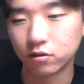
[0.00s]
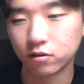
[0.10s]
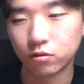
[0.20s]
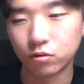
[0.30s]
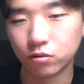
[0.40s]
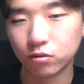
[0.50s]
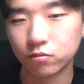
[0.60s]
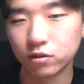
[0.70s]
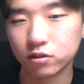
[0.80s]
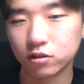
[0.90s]
hole,
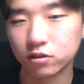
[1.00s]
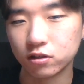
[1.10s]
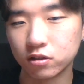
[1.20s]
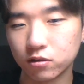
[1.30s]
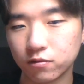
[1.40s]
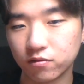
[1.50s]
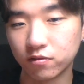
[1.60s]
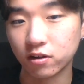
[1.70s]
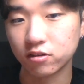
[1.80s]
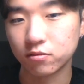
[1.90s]
which is in the
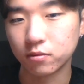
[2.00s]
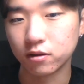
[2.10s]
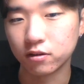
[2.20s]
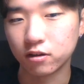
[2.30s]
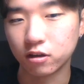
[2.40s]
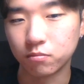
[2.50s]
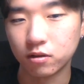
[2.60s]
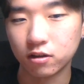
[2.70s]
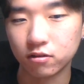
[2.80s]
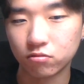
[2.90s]
valence band, it
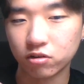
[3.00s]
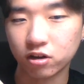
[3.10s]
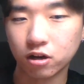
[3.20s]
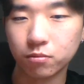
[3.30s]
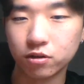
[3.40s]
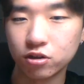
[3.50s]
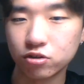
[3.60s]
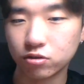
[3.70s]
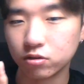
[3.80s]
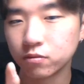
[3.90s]
means
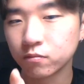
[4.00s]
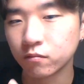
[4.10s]
recombination.